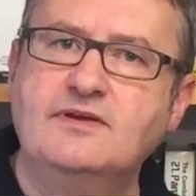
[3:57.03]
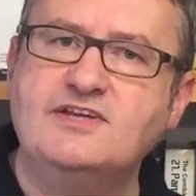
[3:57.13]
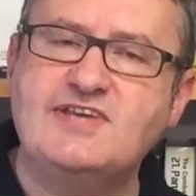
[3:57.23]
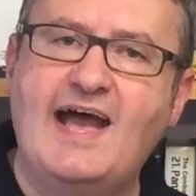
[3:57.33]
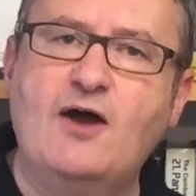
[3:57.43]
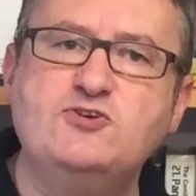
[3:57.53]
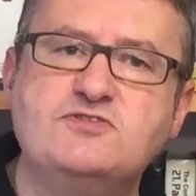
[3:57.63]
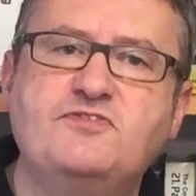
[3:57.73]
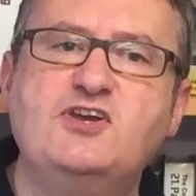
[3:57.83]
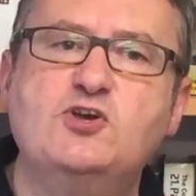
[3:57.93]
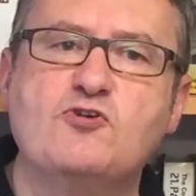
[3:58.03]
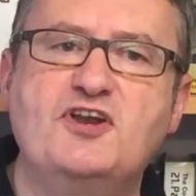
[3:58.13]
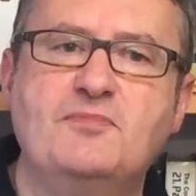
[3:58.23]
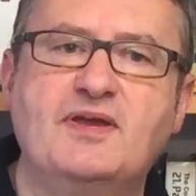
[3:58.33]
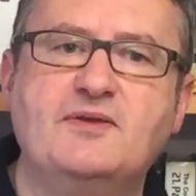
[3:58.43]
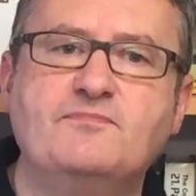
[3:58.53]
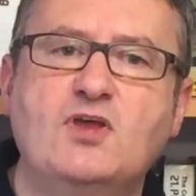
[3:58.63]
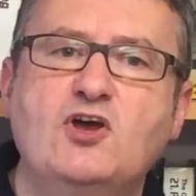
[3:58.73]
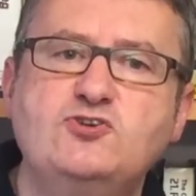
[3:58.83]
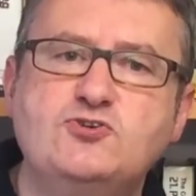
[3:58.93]
It's how you defeat your enemy.
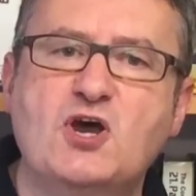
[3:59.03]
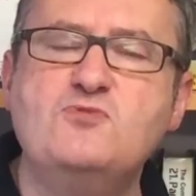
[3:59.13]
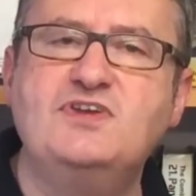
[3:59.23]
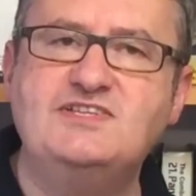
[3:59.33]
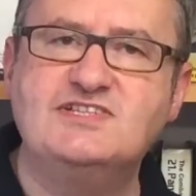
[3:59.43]
You don't need